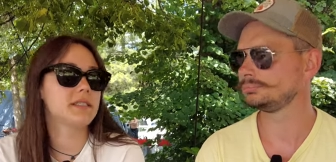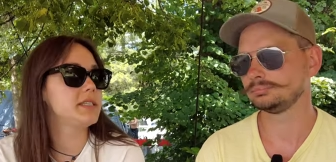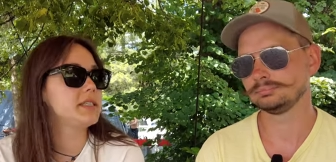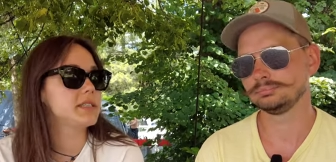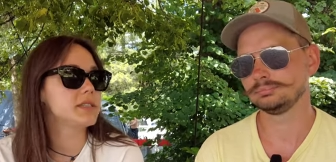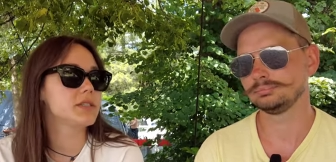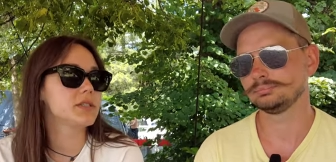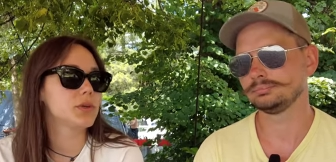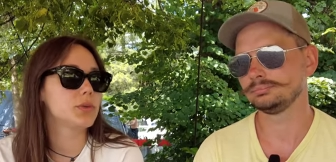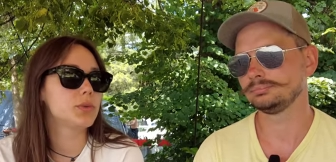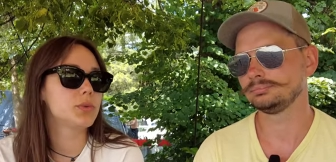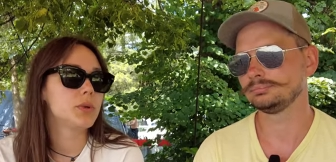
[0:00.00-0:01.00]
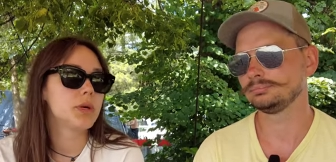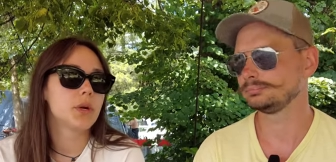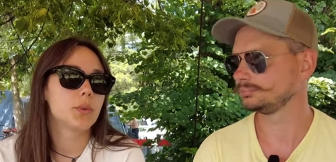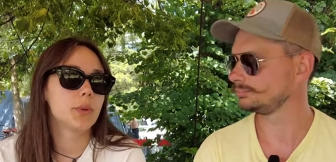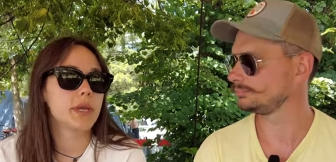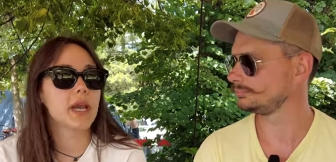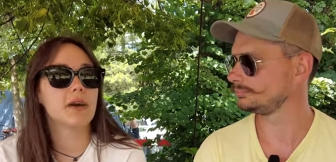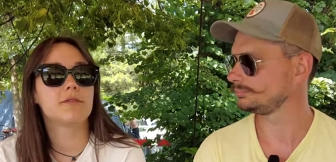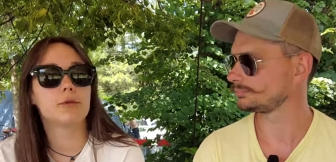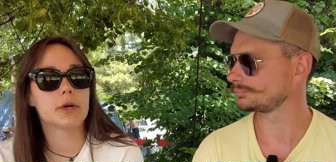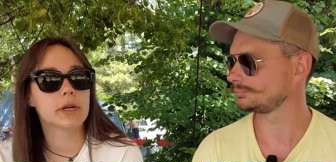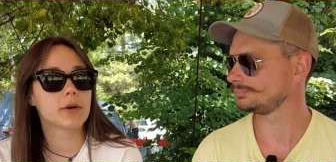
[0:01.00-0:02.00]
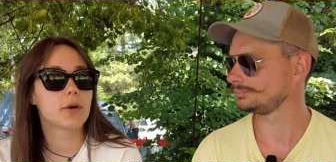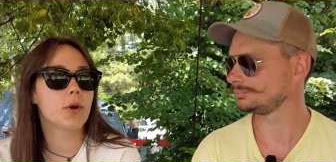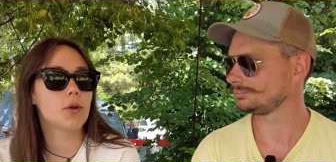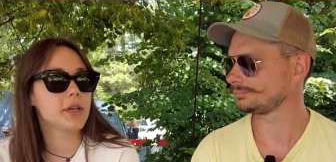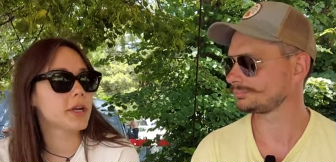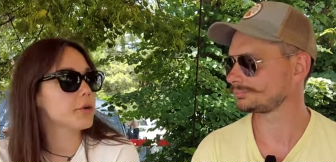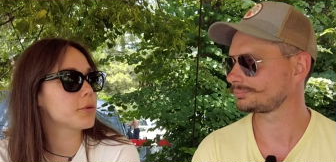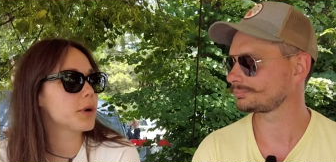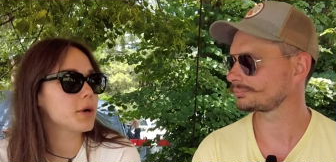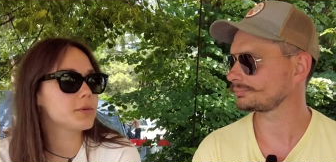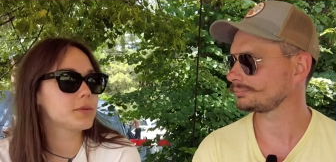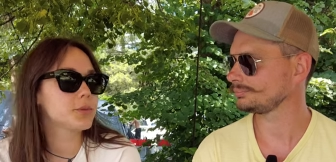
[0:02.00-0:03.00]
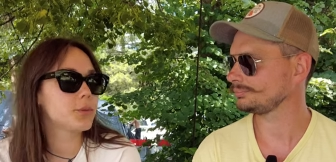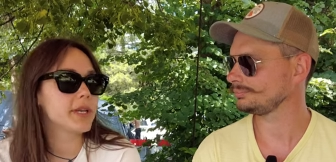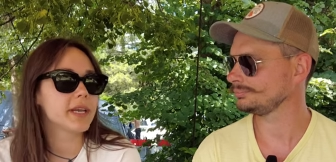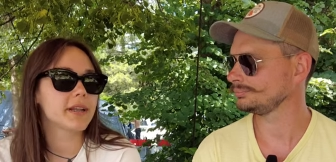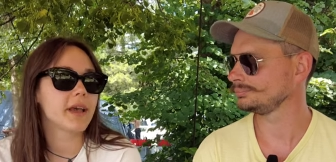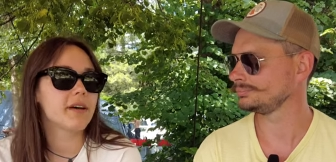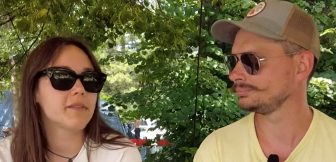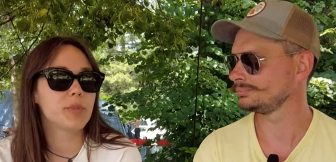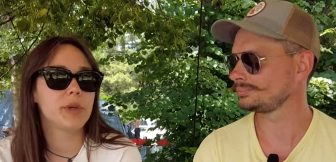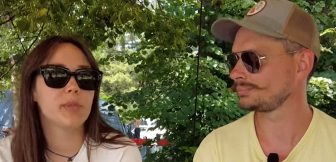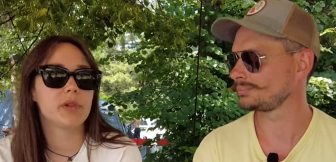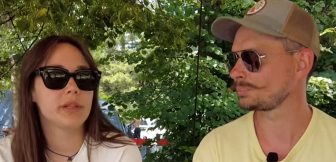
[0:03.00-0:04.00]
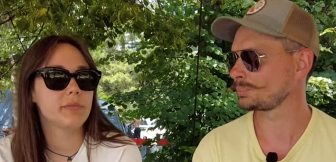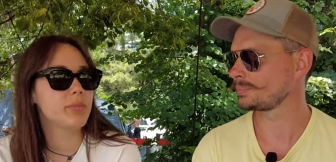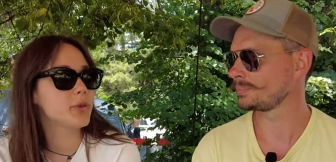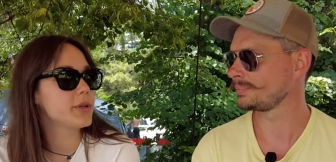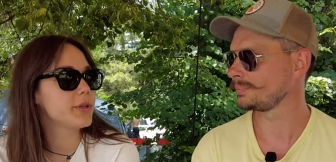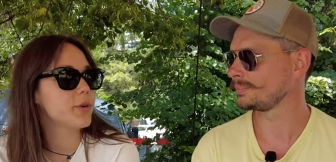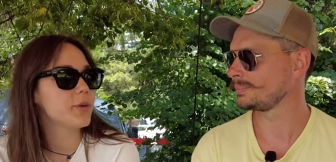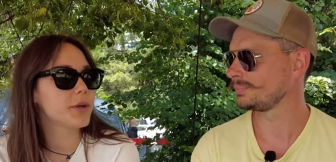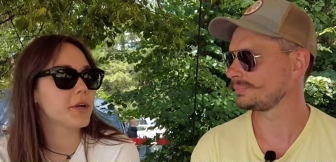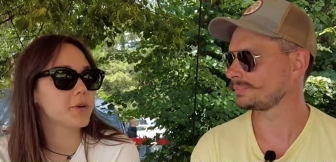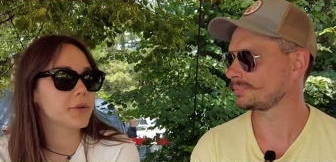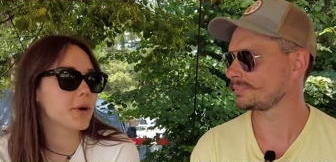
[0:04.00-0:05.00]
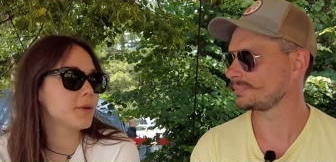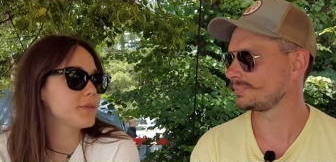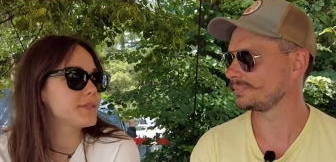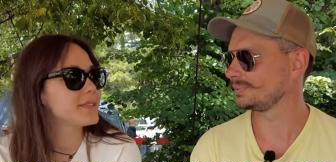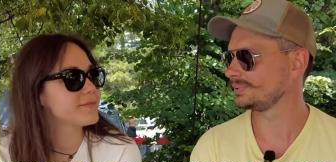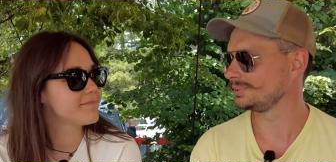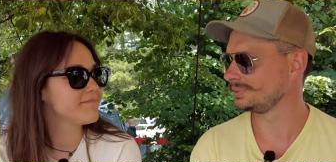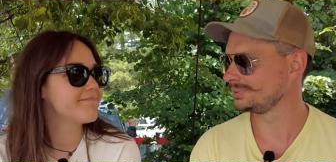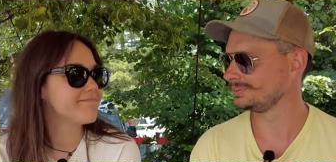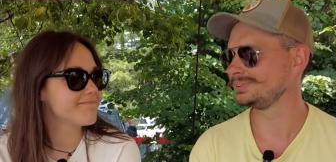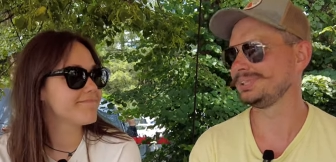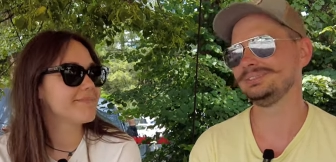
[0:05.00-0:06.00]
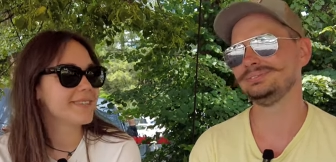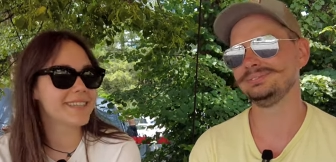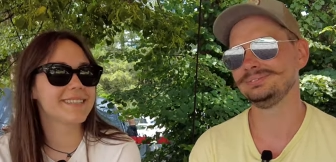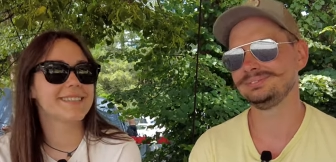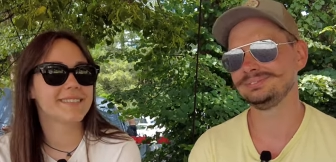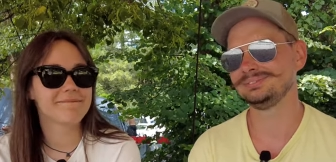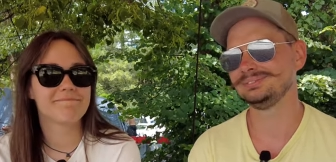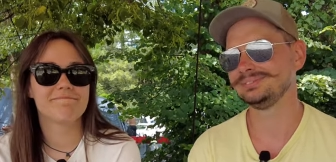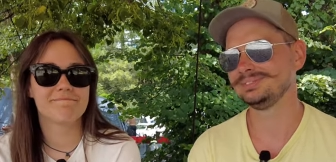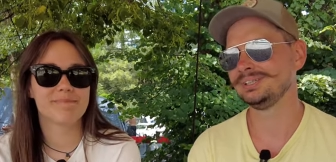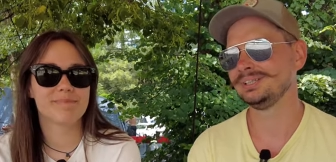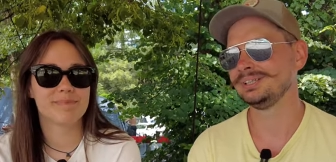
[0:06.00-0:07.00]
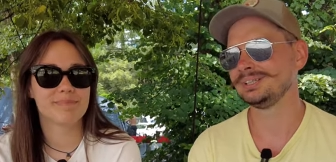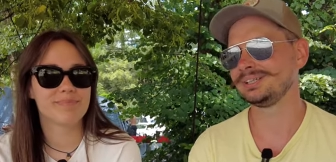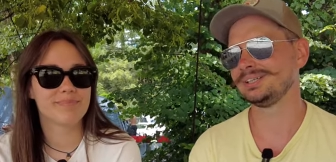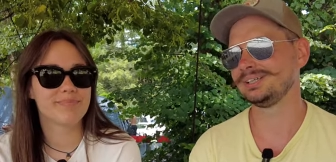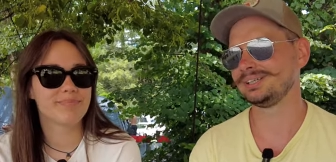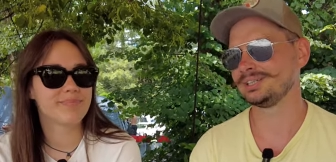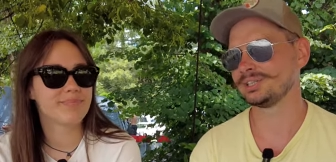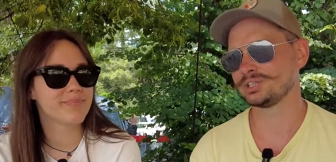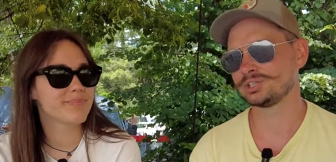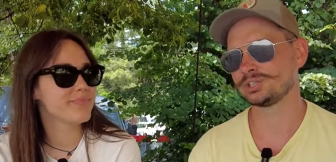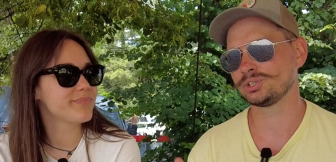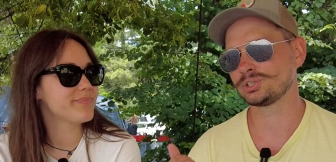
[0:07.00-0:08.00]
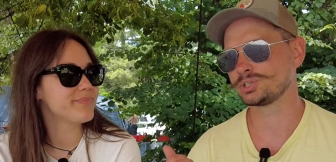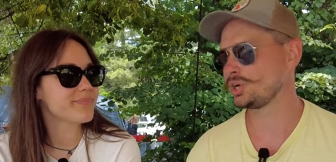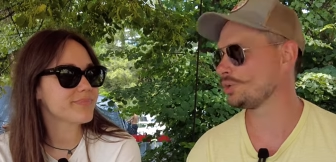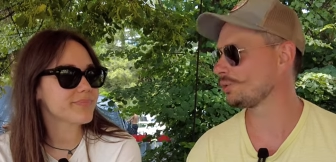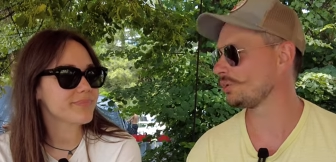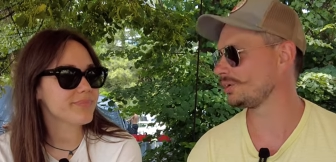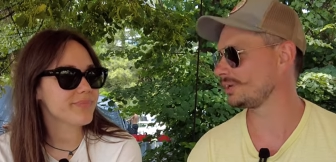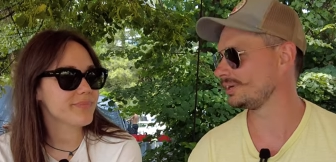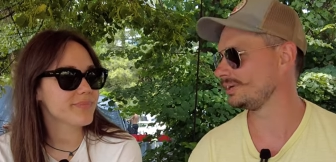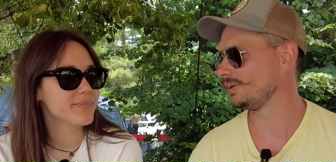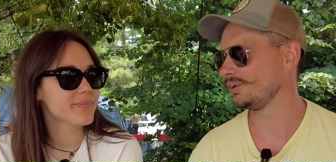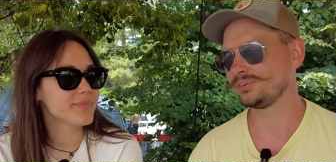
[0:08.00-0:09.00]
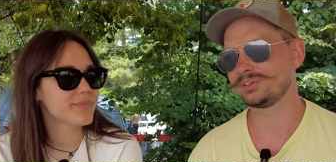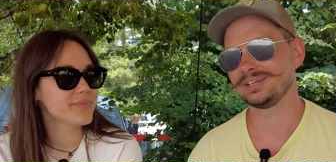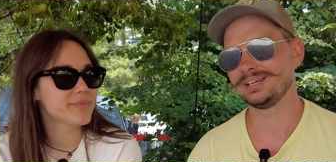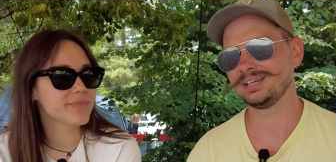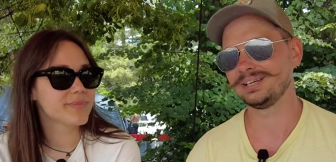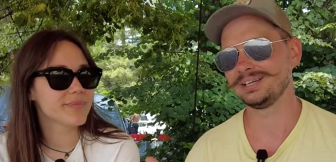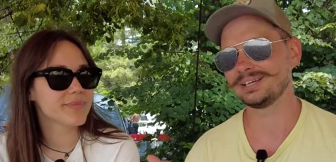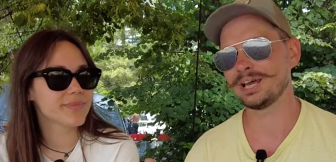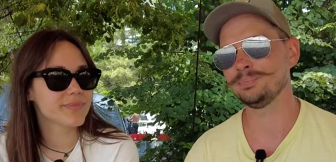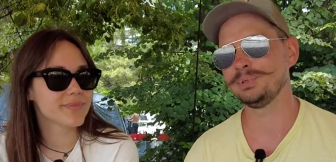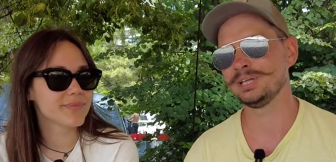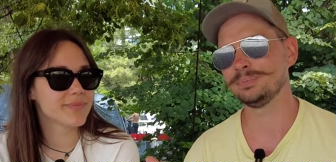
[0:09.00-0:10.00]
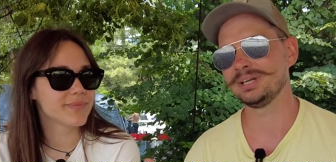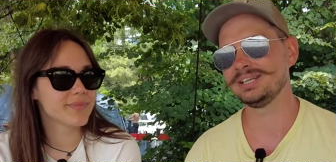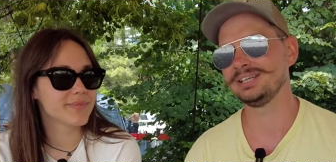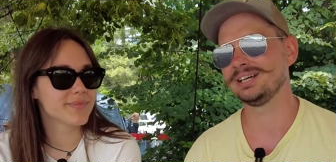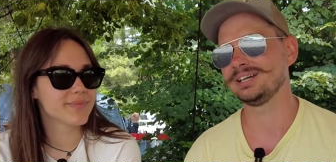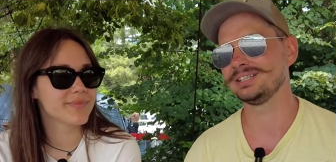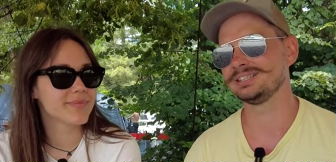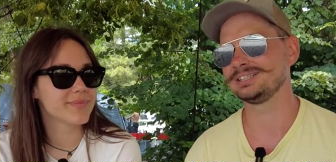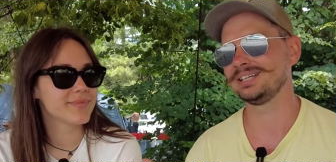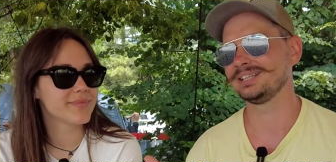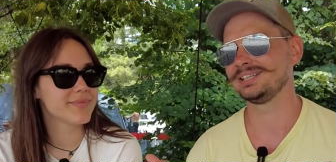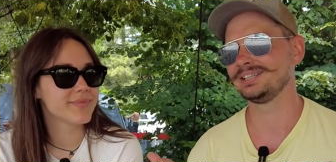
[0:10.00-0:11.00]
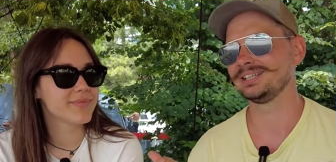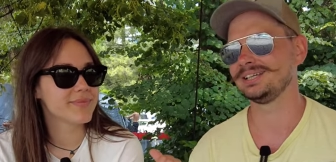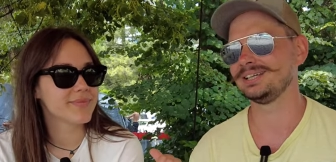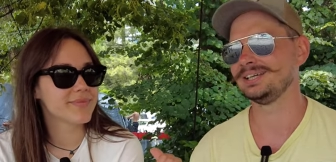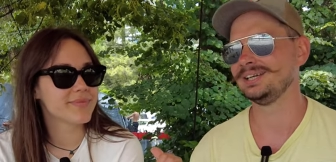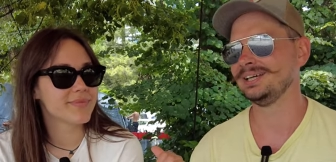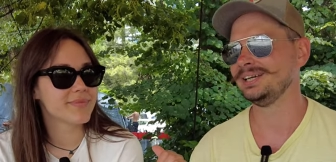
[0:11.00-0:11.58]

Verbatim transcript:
Speaker 1: season, so we have work all year round. We can have people employed all year round.
Speaker 2: Yeah. And the slogan of the Camping Menina is that uh,